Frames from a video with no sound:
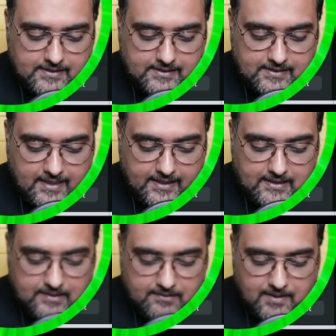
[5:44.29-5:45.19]
just
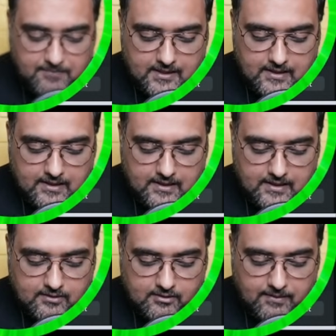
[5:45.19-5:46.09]
like maybe
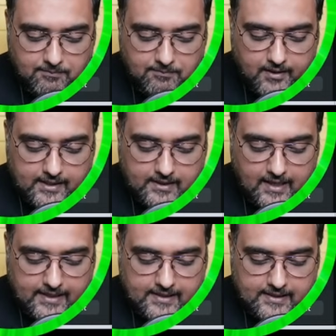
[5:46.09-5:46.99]

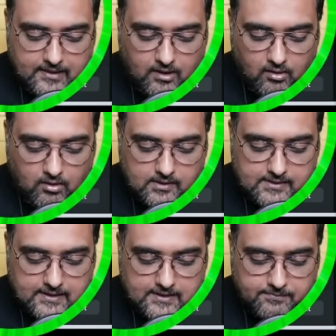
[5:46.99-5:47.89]
3.9 or
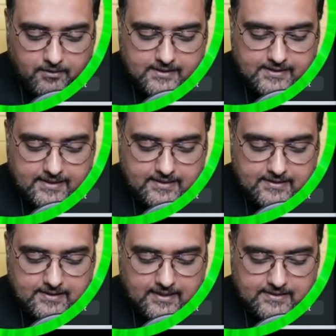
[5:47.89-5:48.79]

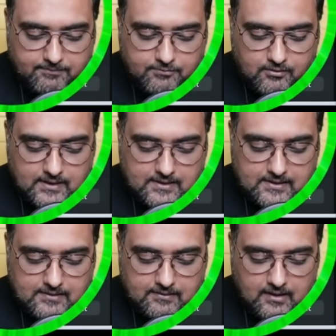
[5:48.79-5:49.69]
6.6. That's up to
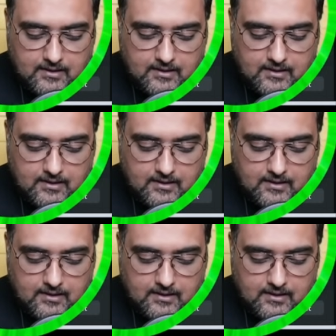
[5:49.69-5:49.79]
us.